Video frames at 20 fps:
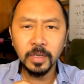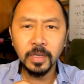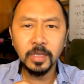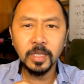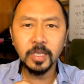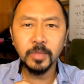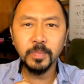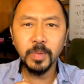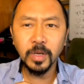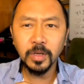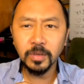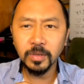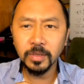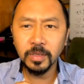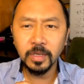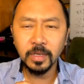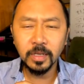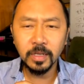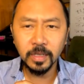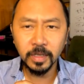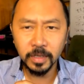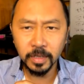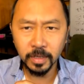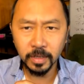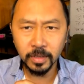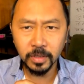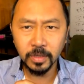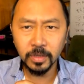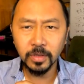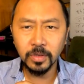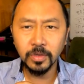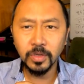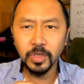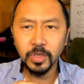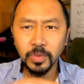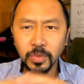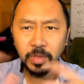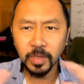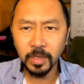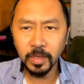specialty clinics to
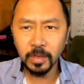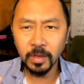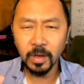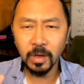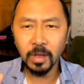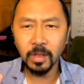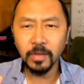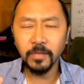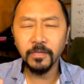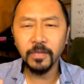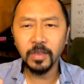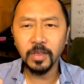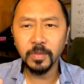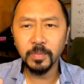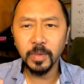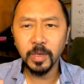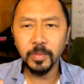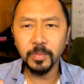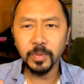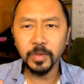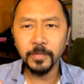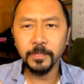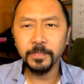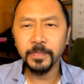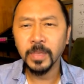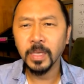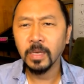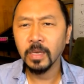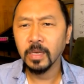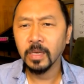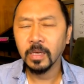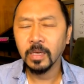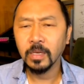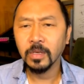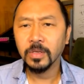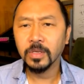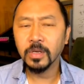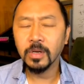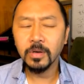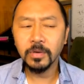treat all of these people.
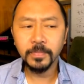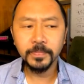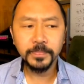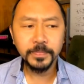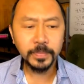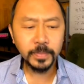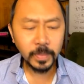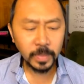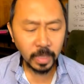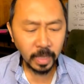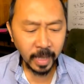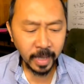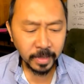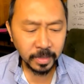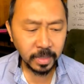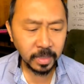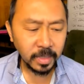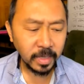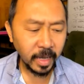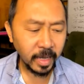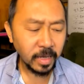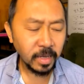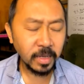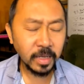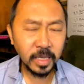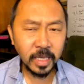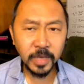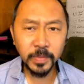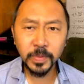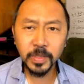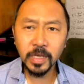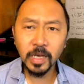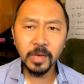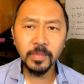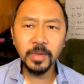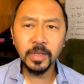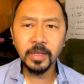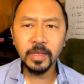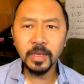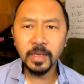So as the data keeps
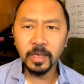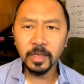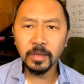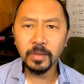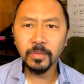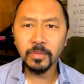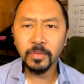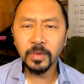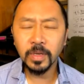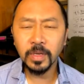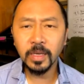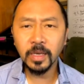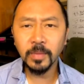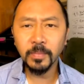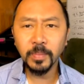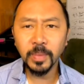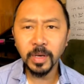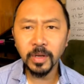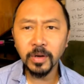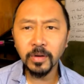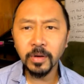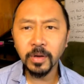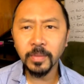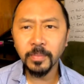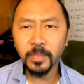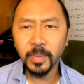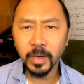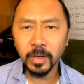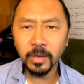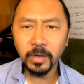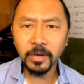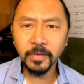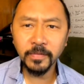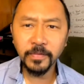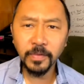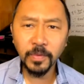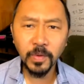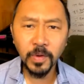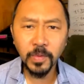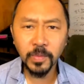coming in, we get better and better
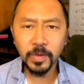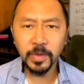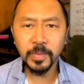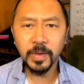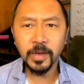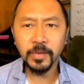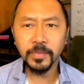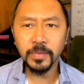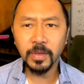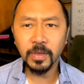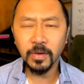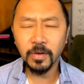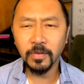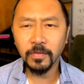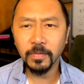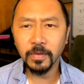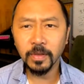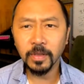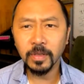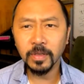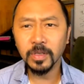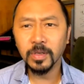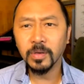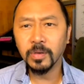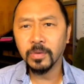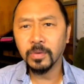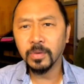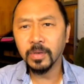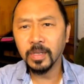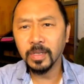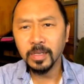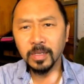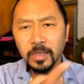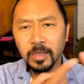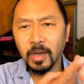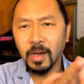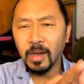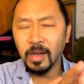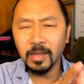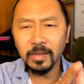informed about COVID. So it's
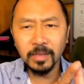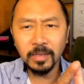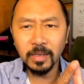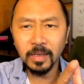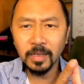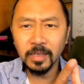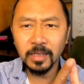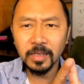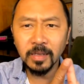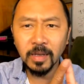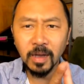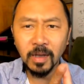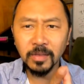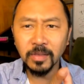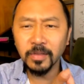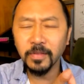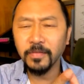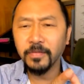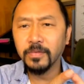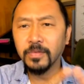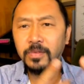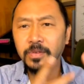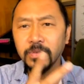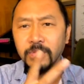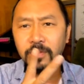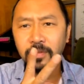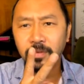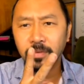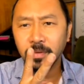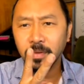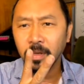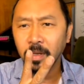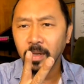not the flu.